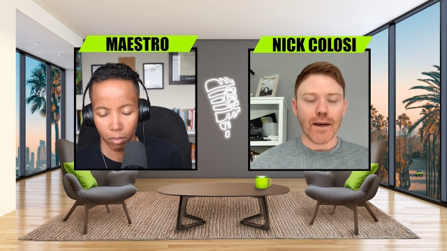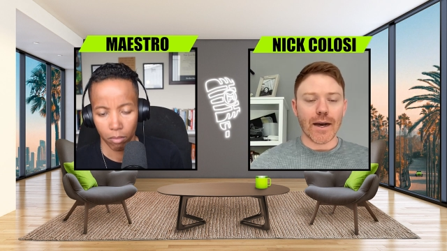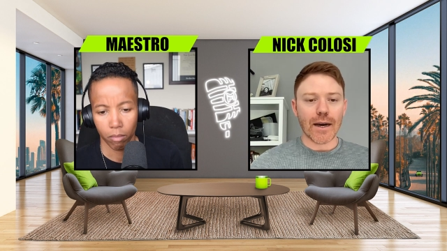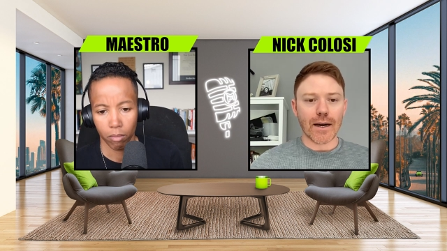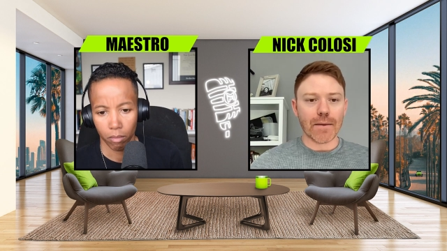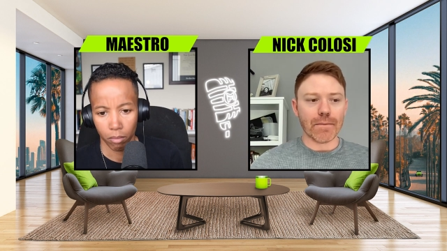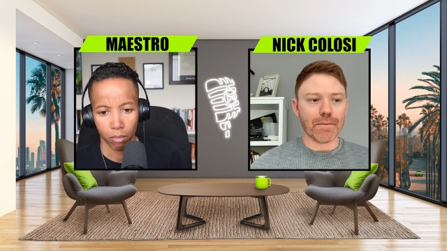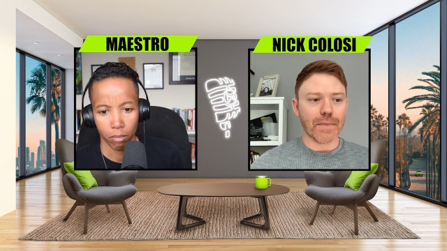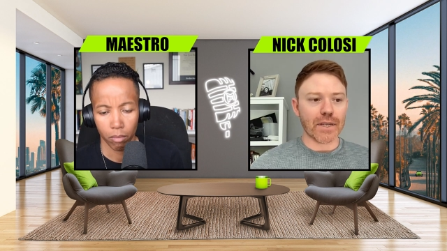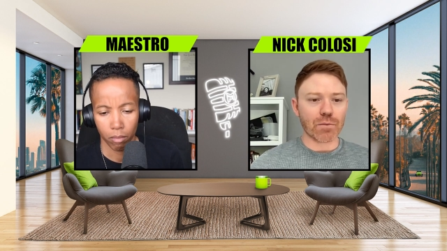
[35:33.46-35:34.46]
Speaker 1: Um,
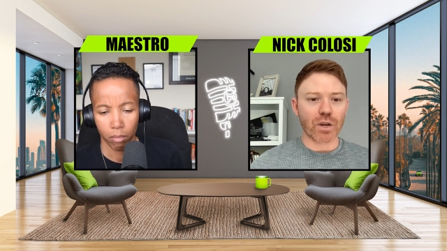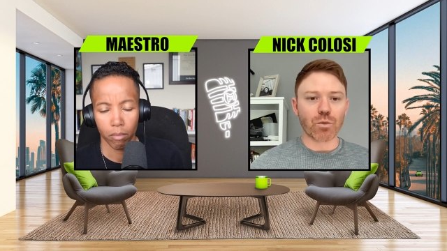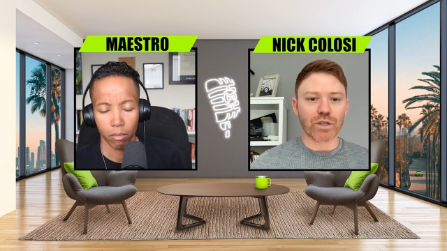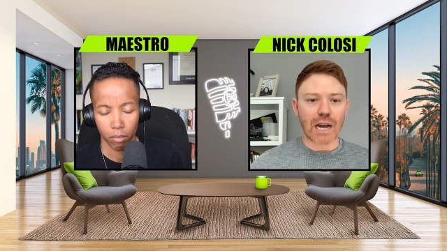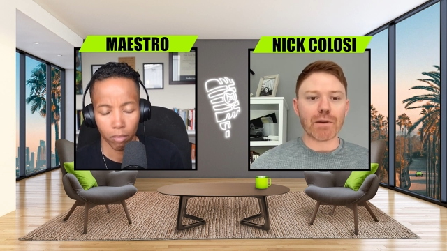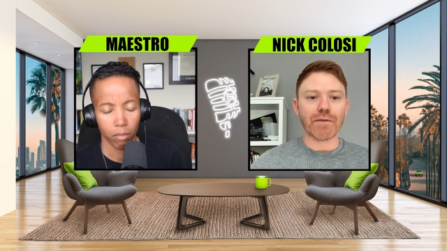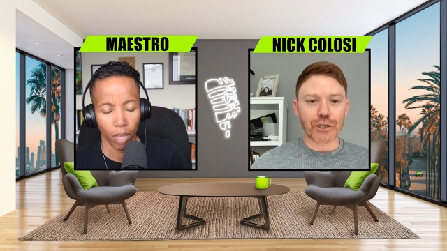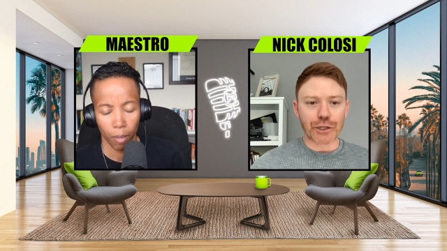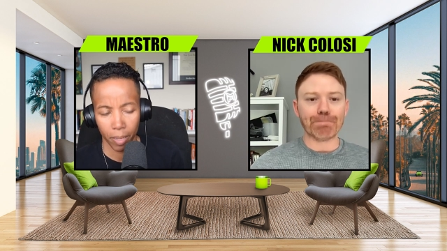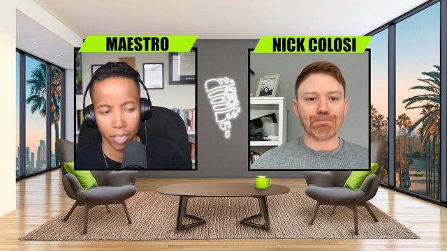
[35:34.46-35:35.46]
it's much more time
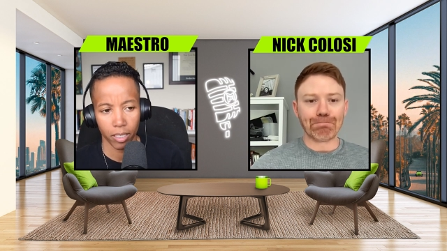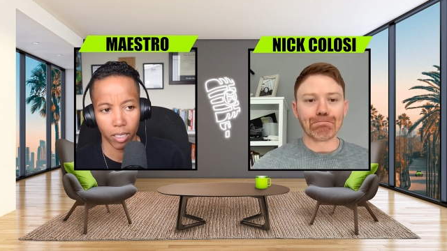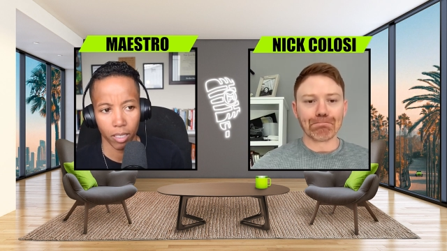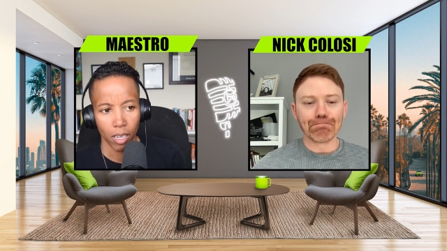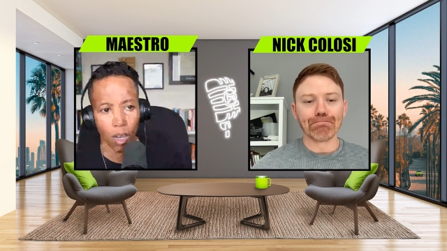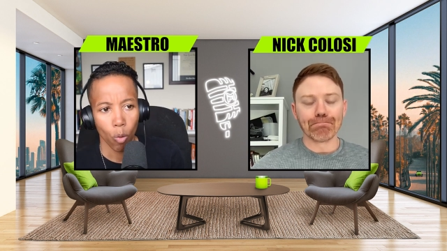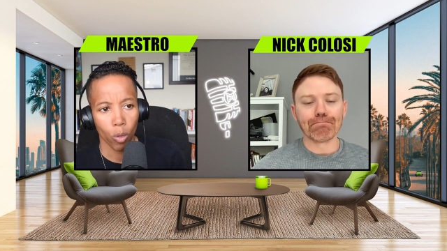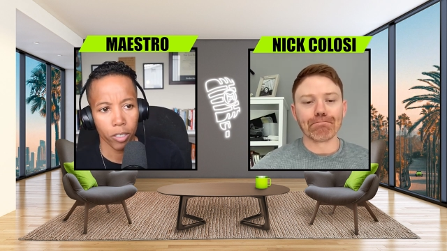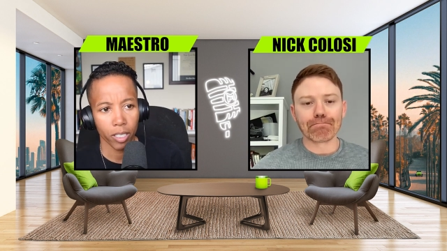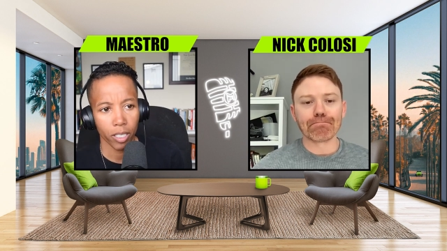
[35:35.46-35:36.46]
efficient.
Speaker 2: Amazing.
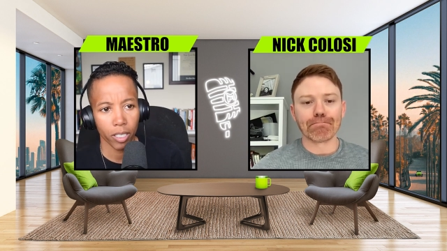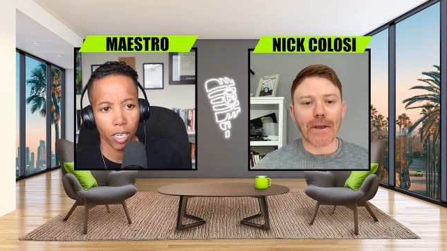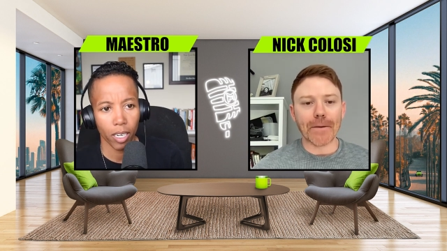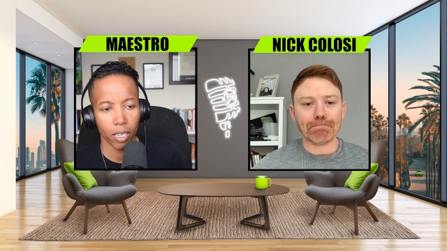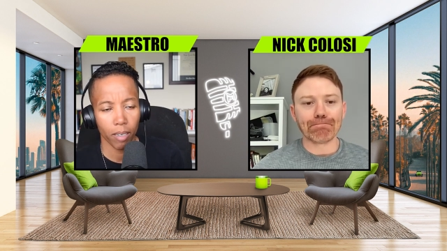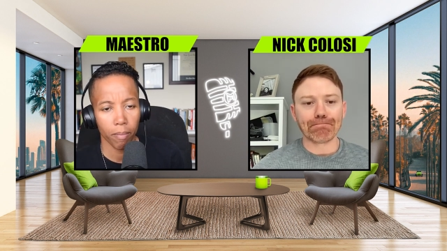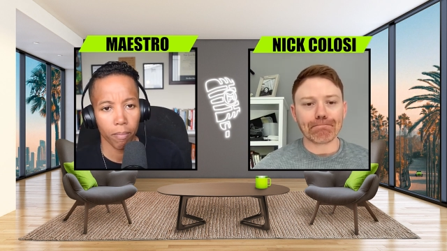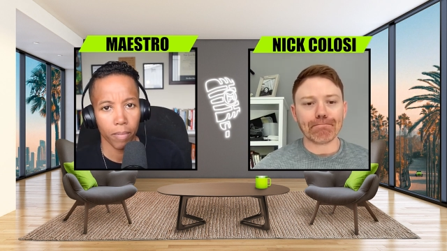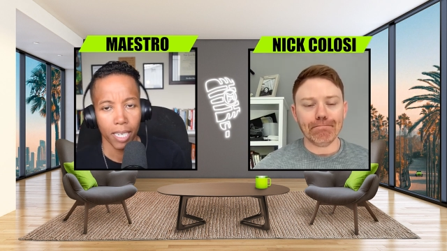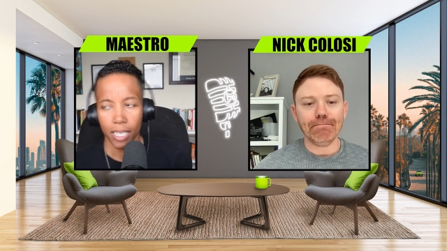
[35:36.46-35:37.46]
What are the
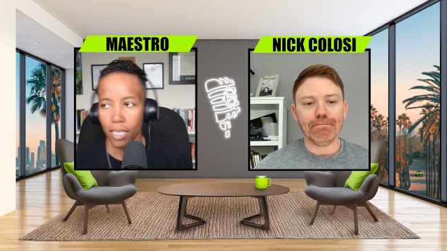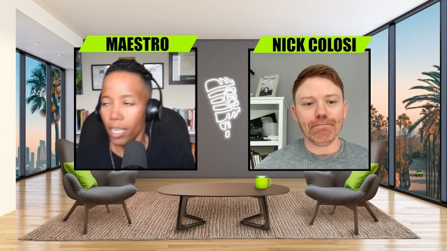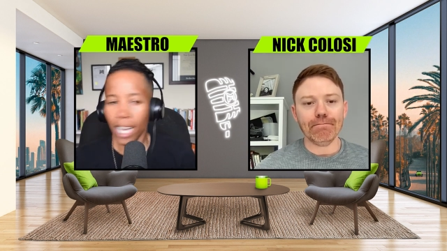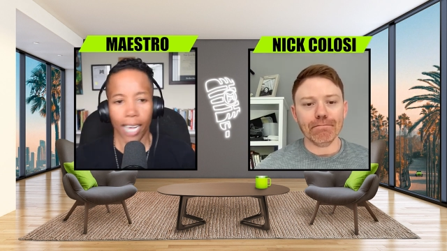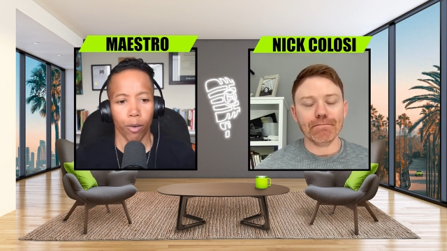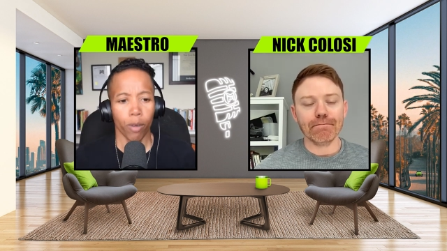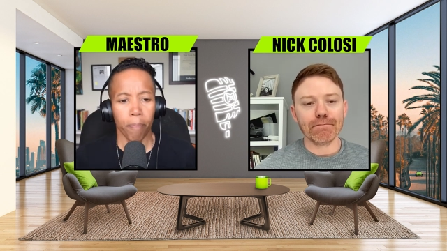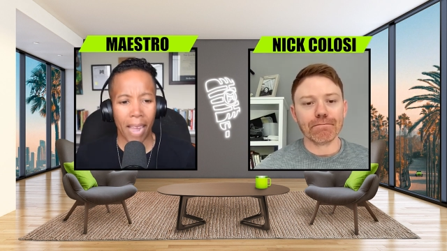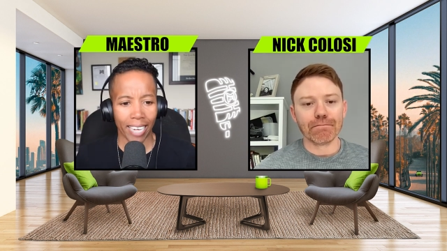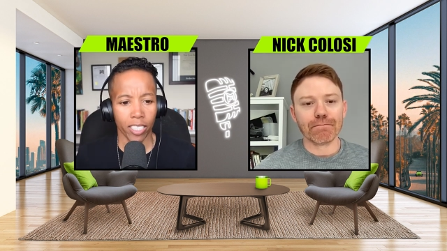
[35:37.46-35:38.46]
um, I don't know,
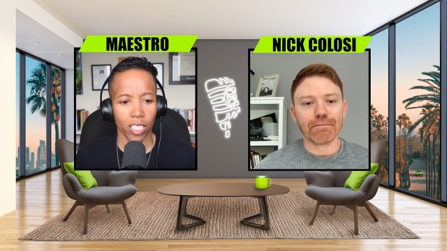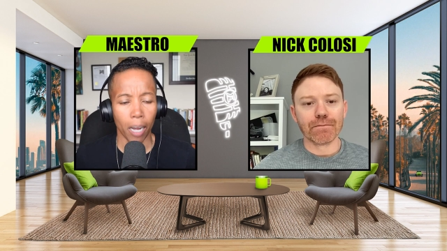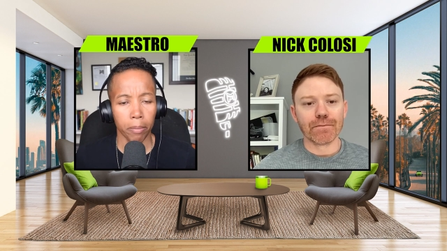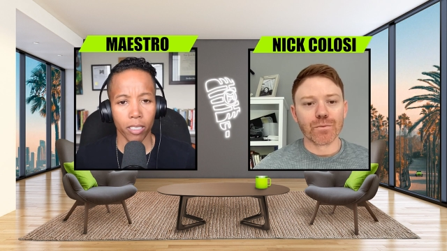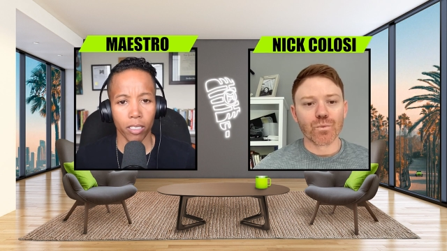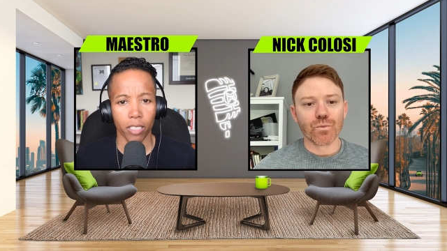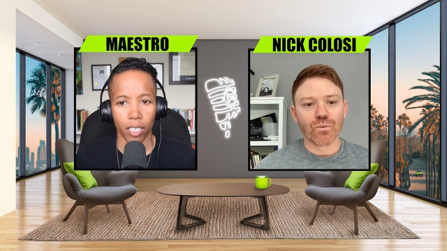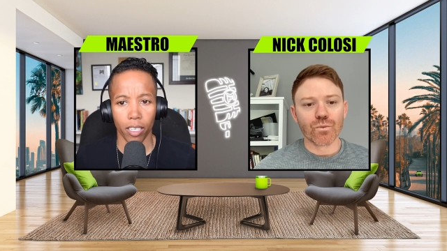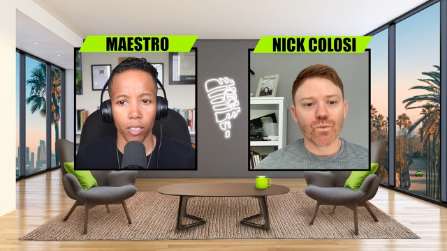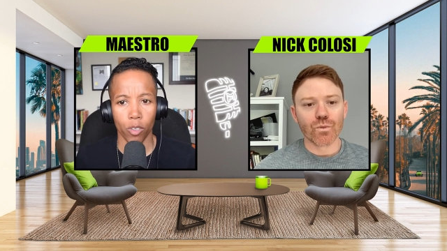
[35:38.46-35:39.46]
package options
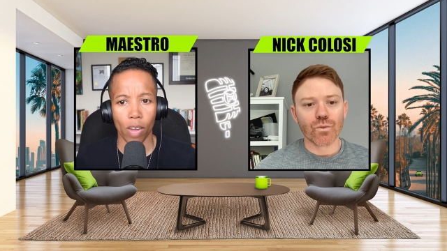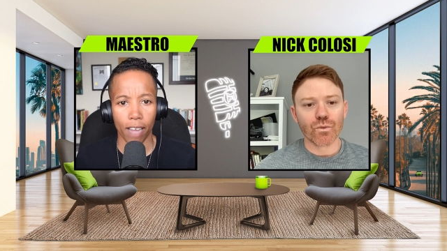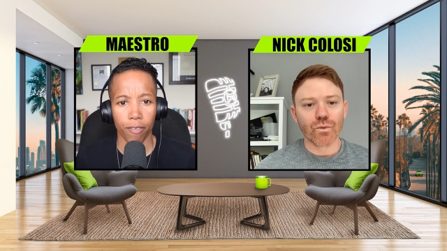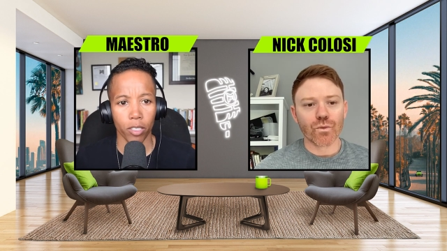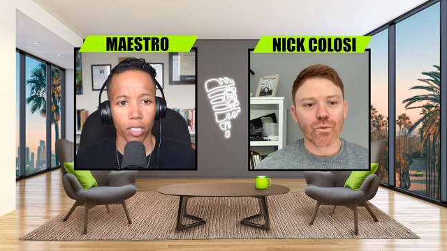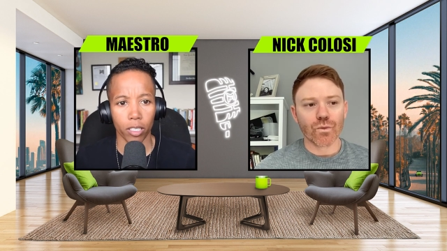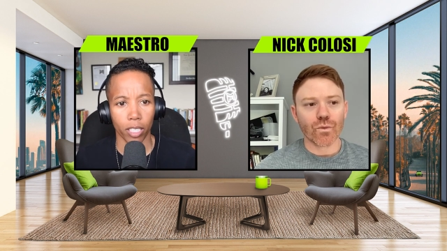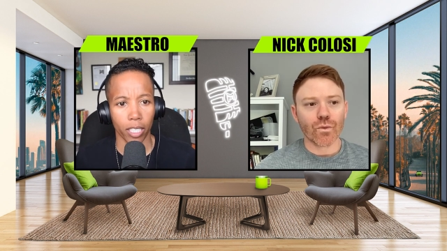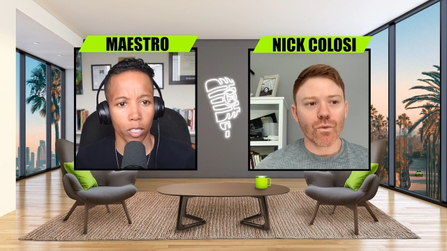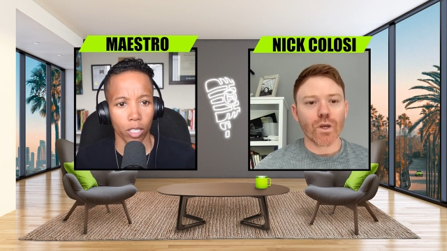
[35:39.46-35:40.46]
that you have for this?
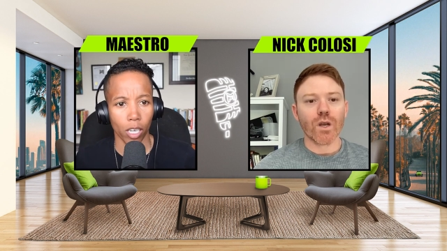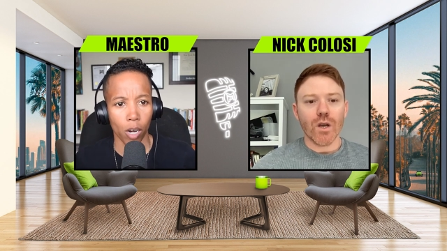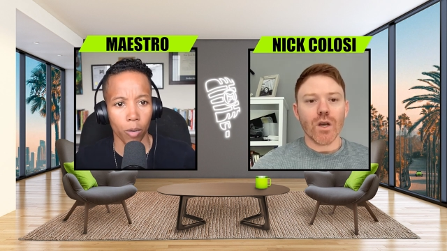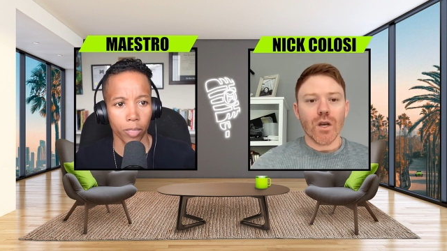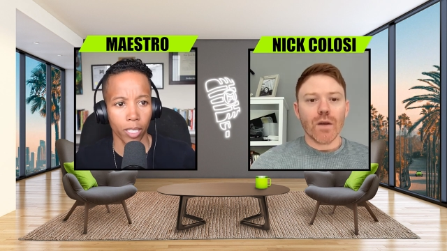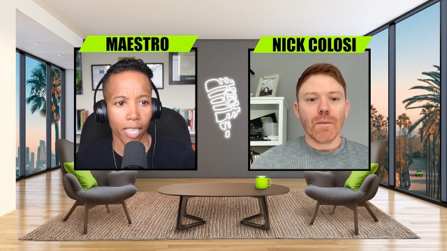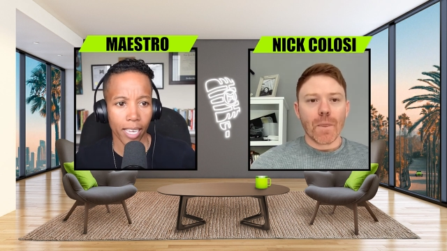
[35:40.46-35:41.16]
Like, is it arms and